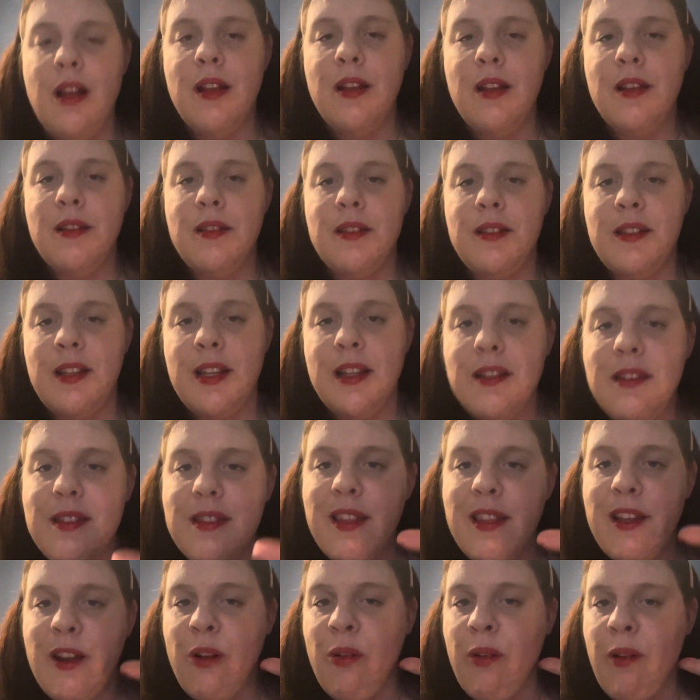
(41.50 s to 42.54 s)
since
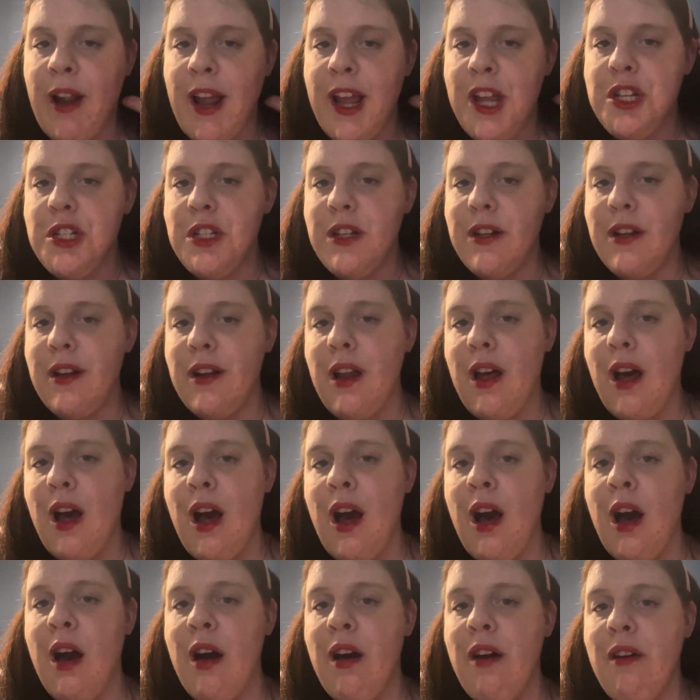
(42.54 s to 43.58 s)
the creation
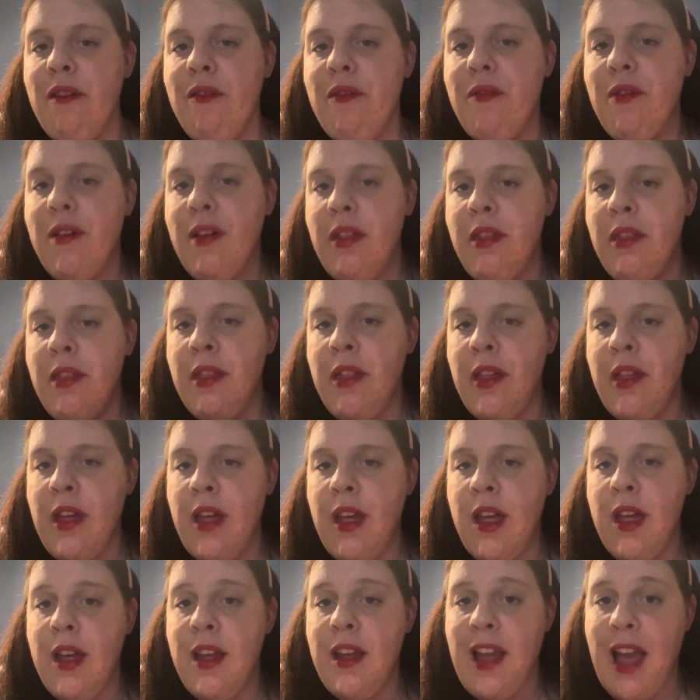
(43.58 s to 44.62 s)
of
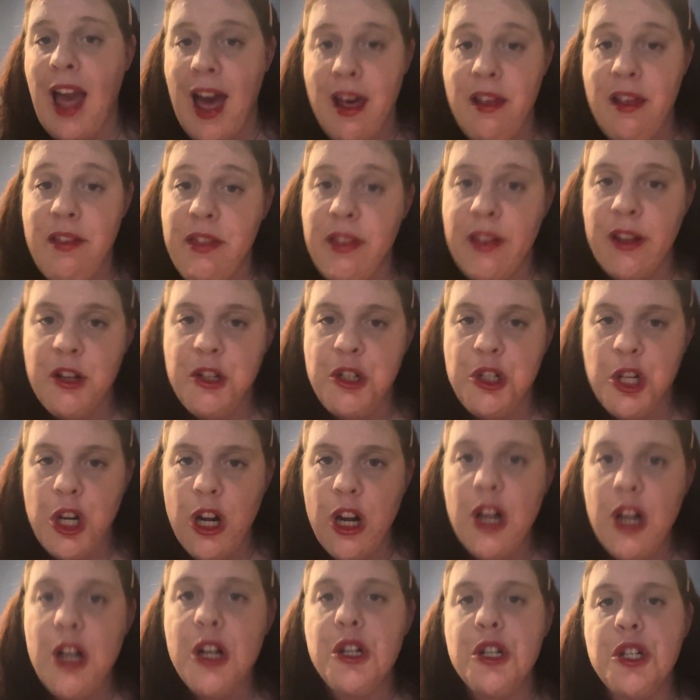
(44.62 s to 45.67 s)
the Catholic
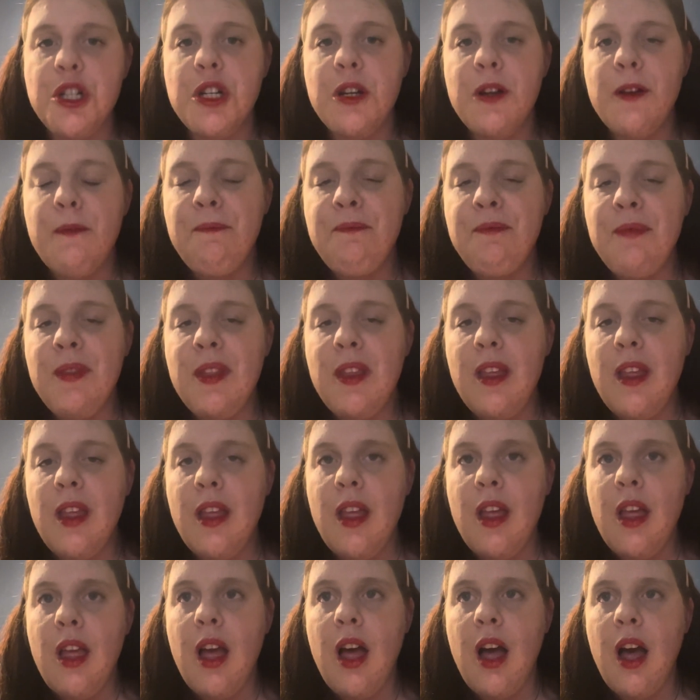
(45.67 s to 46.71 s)
Church,
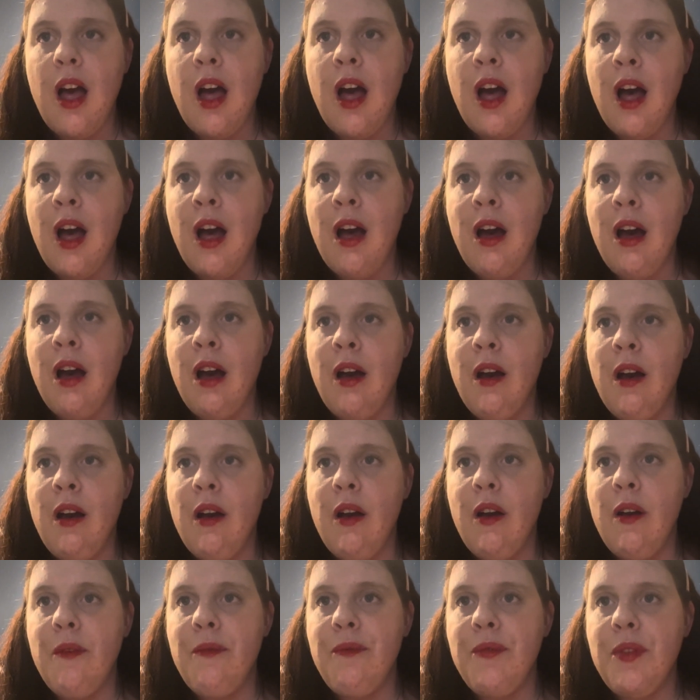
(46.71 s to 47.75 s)

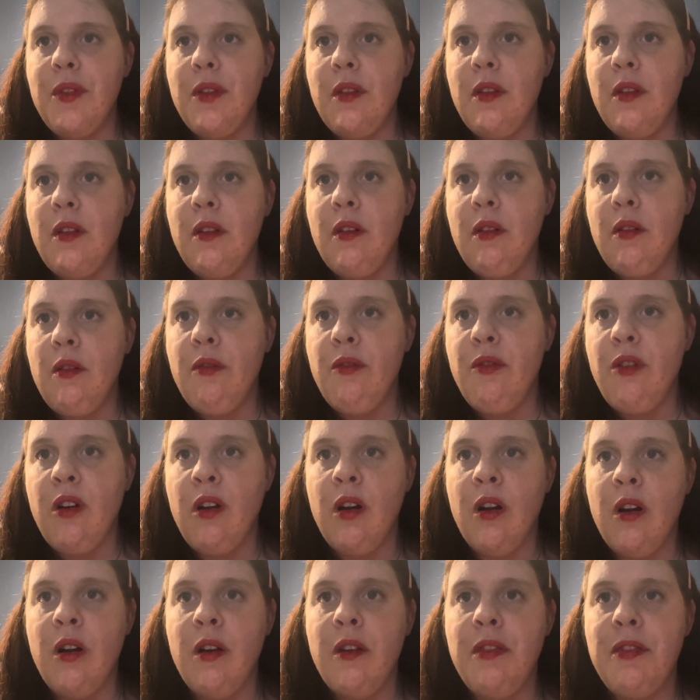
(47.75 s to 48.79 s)
for
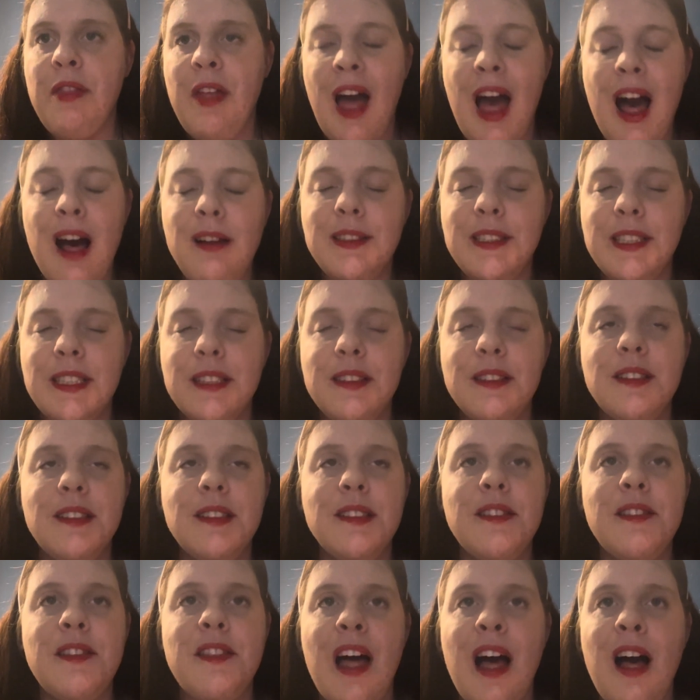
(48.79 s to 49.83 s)
thousands
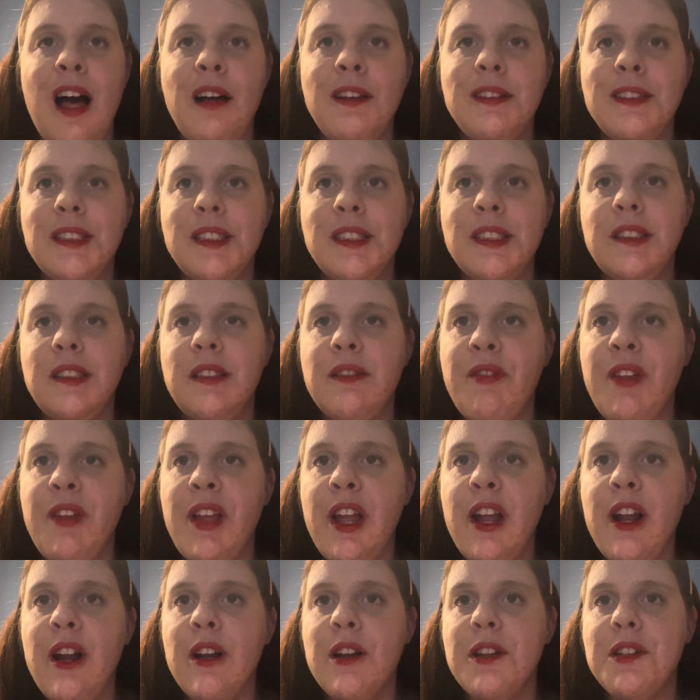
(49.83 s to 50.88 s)
and thousands of
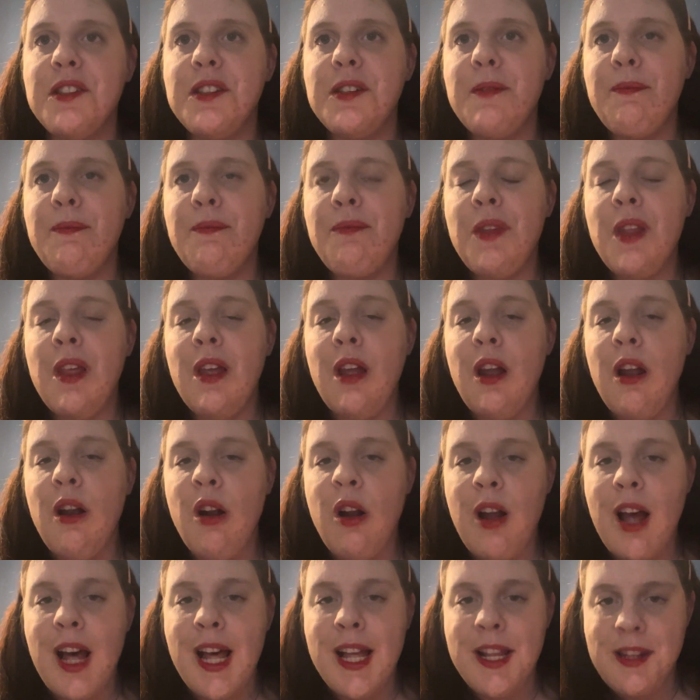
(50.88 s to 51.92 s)
years,
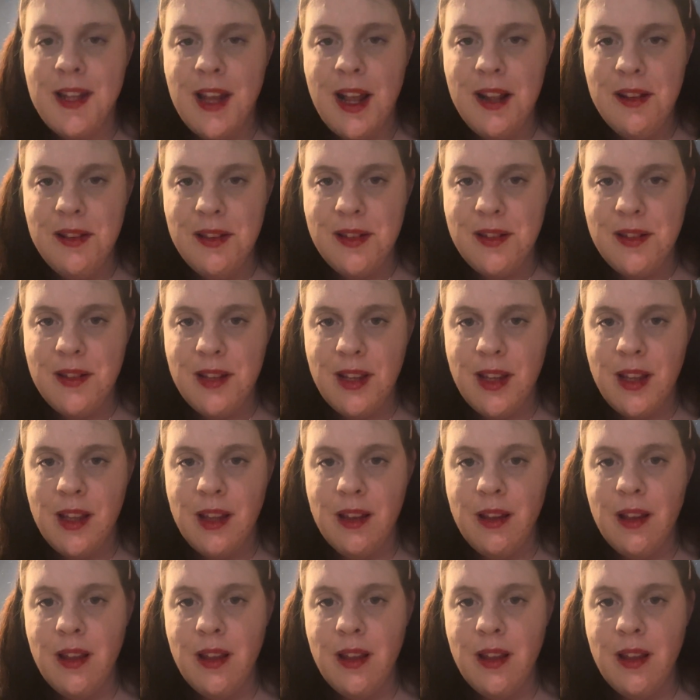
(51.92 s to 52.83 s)
her identity